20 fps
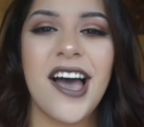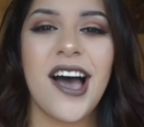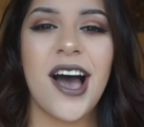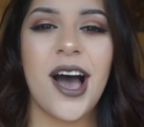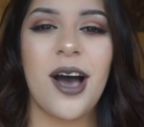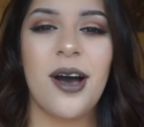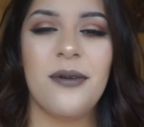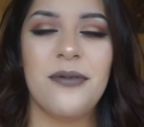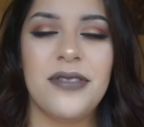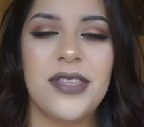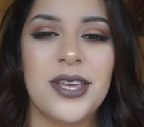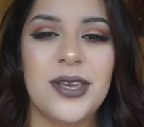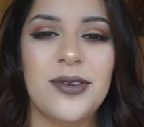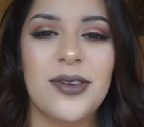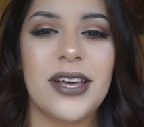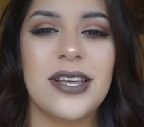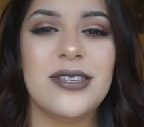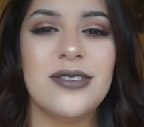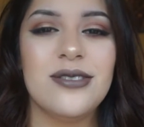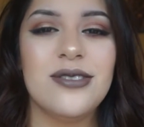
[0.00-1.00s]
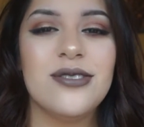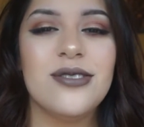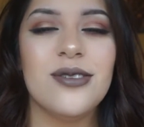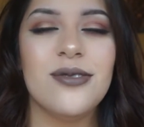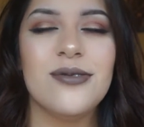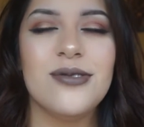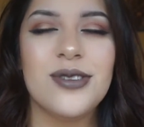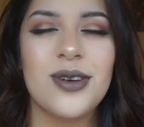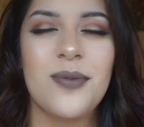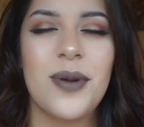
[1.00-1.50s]
Thank you guys
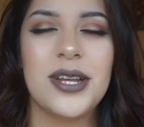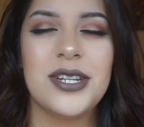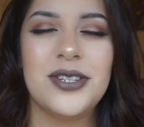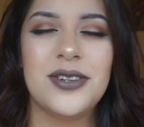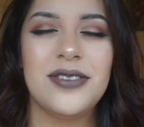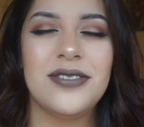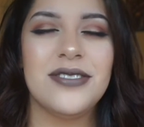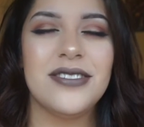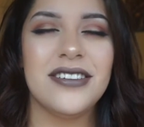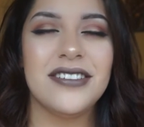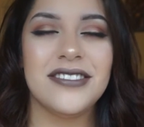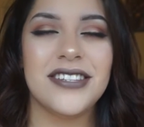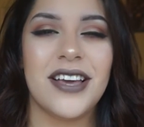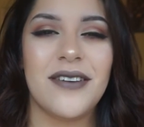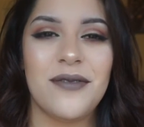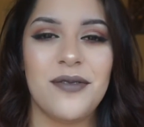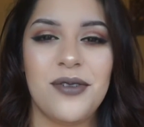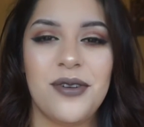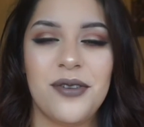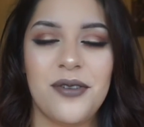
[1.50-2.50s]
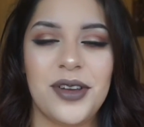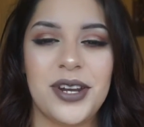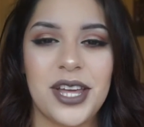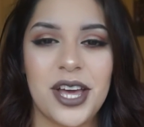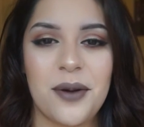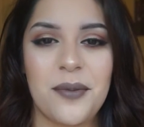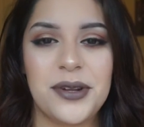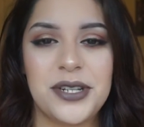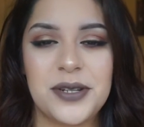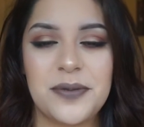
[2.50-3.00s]
so much. You seriously have no
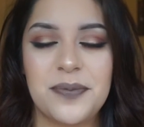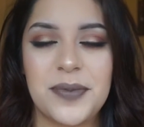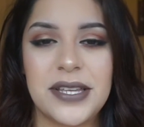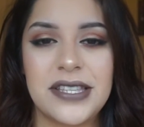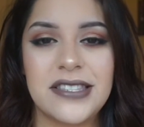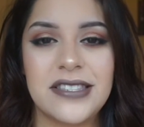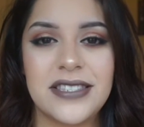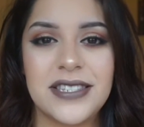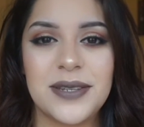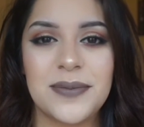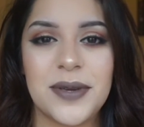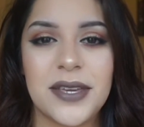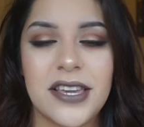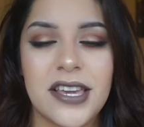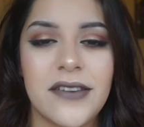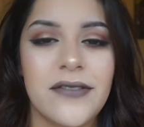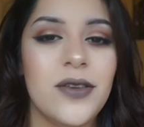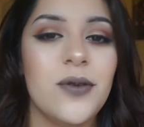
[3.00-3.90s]
idea how much it means to me.